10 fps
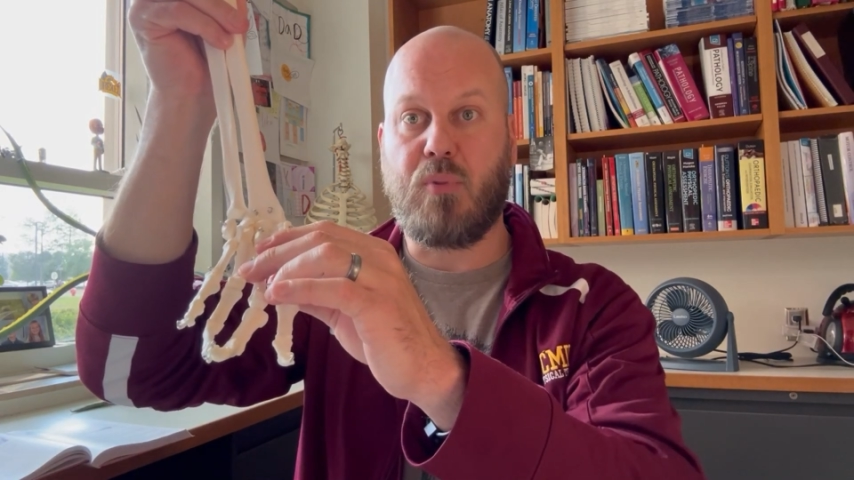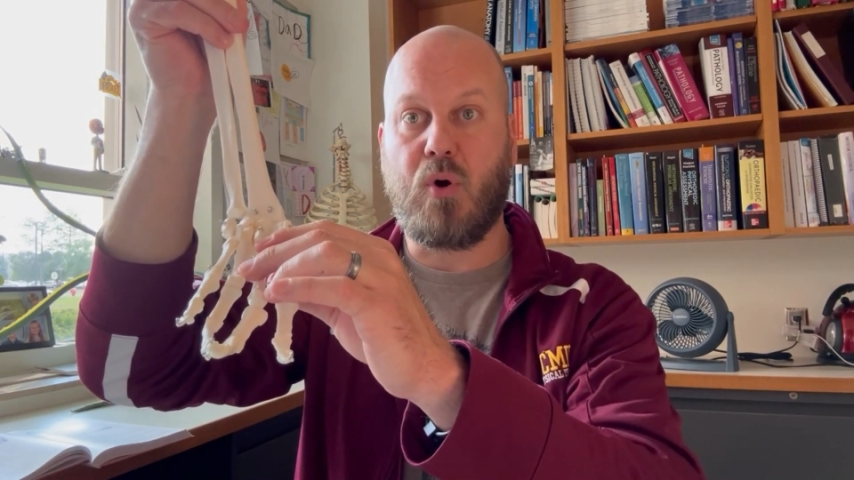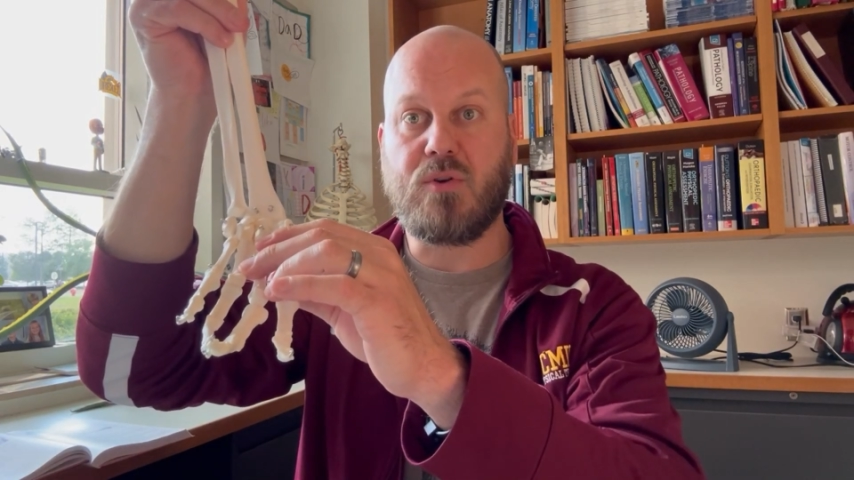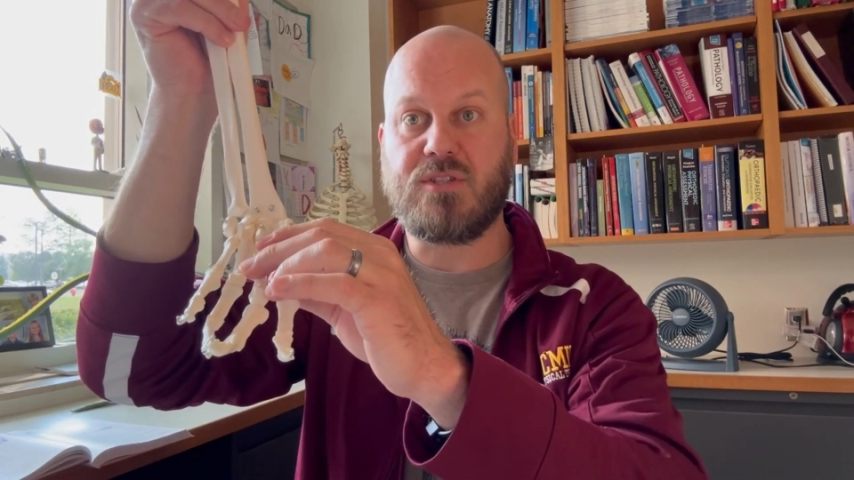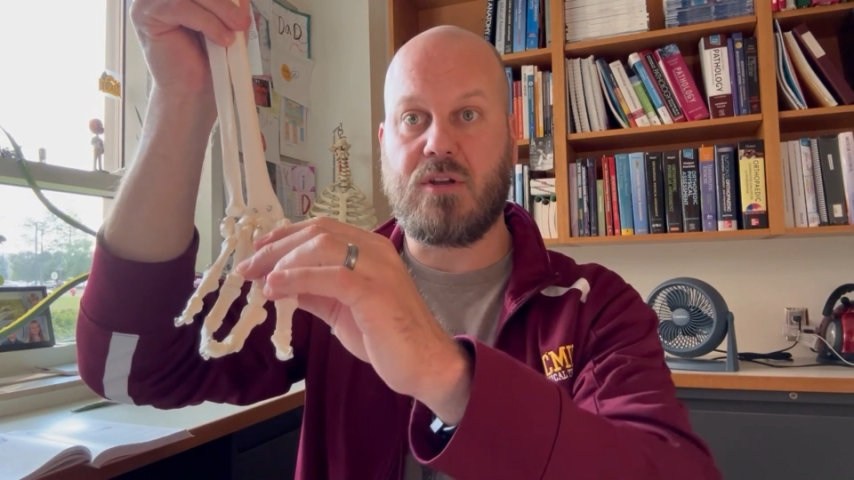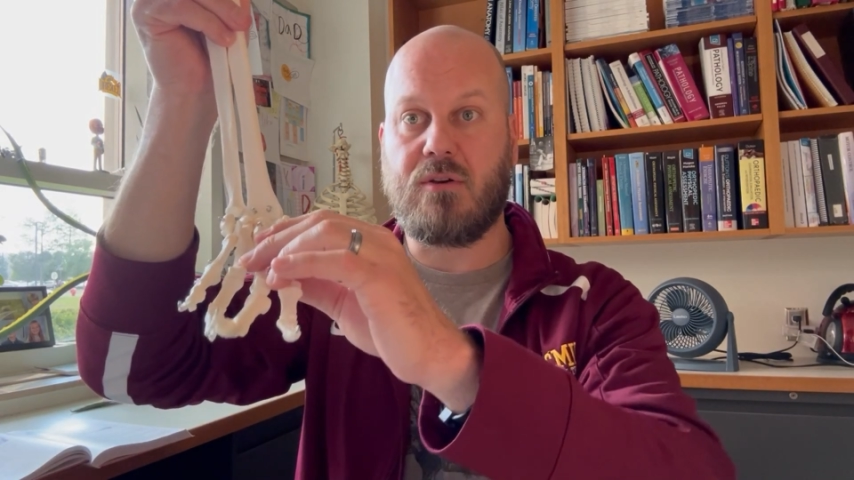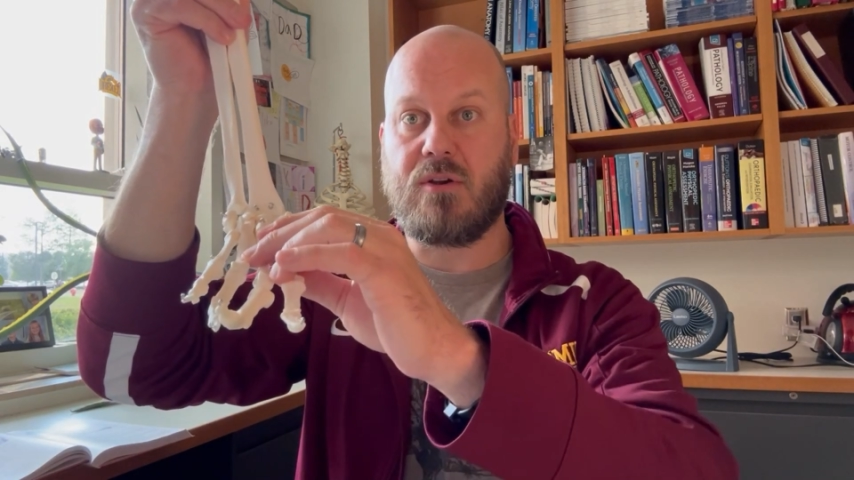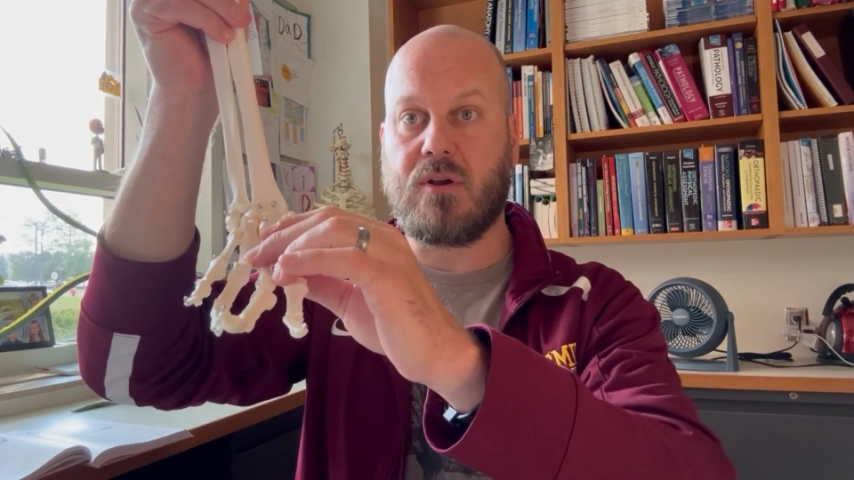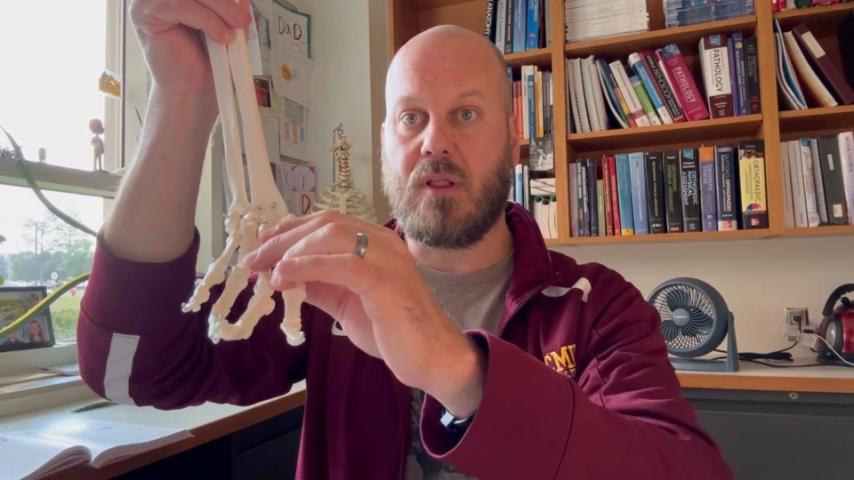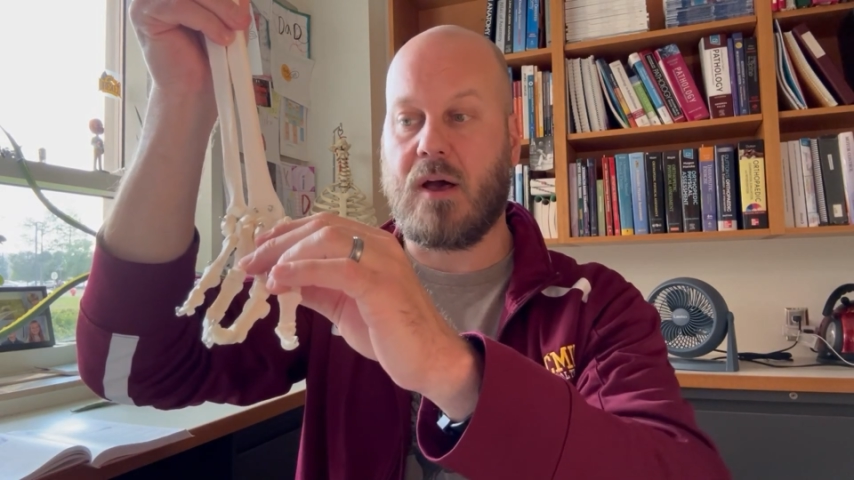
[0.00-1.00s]

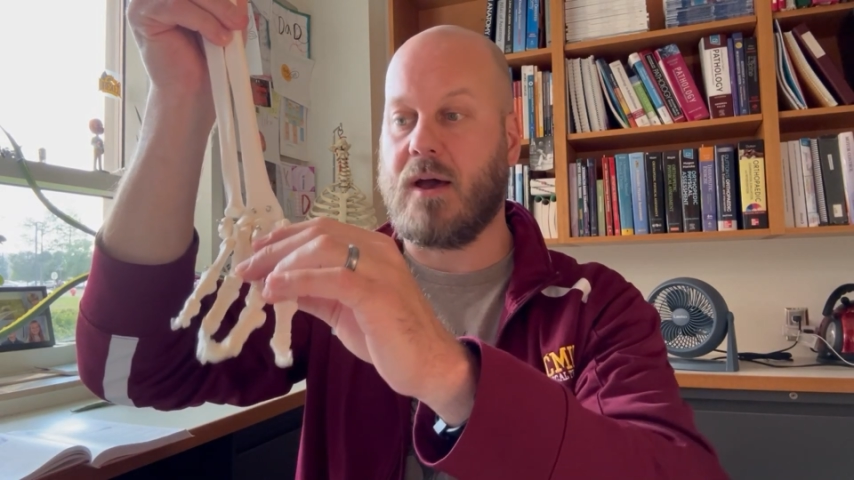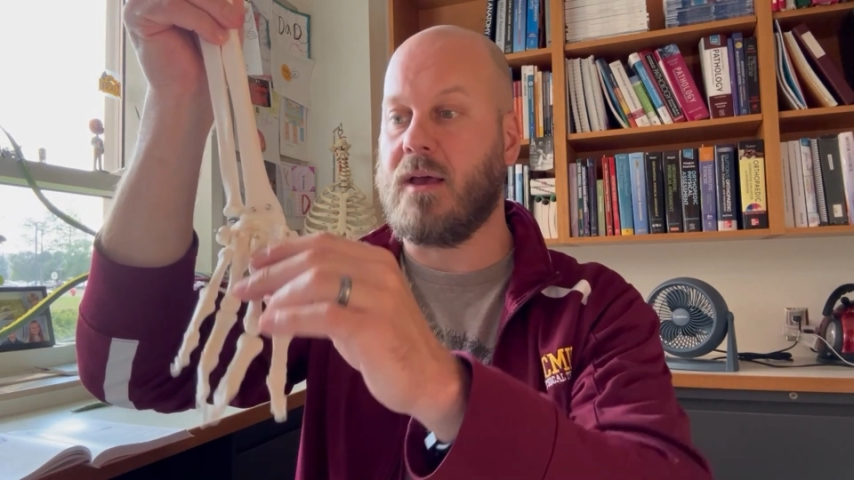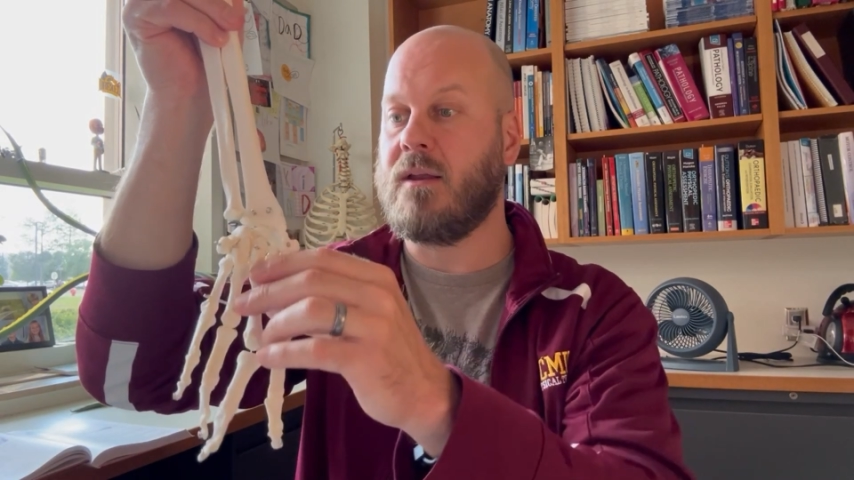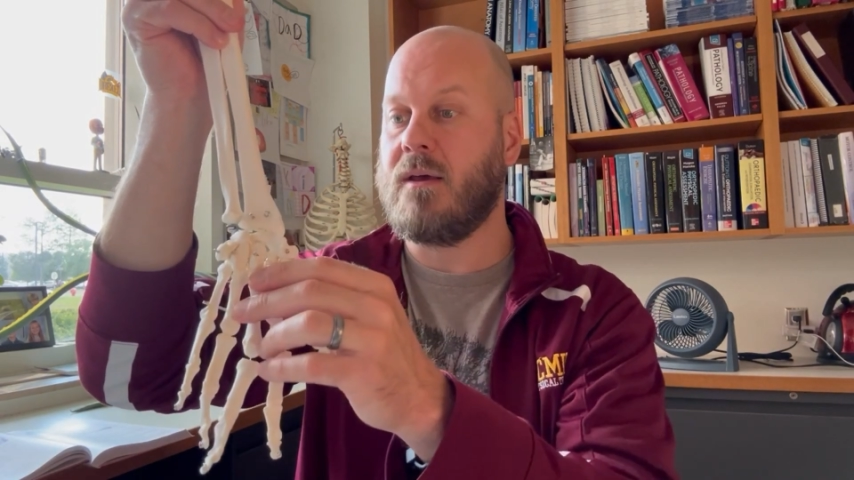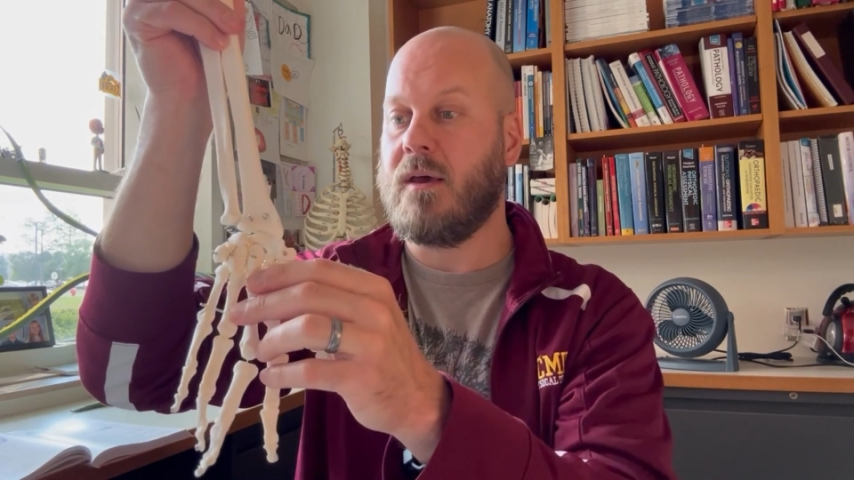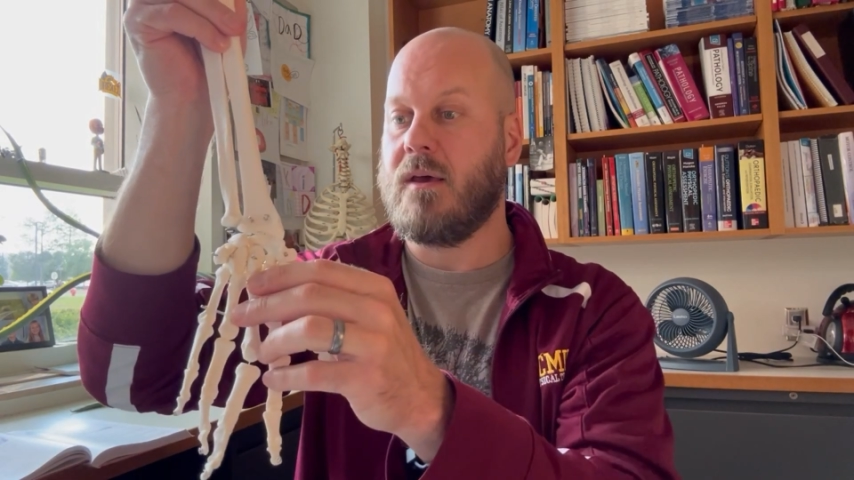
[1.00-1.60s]
posterior glide.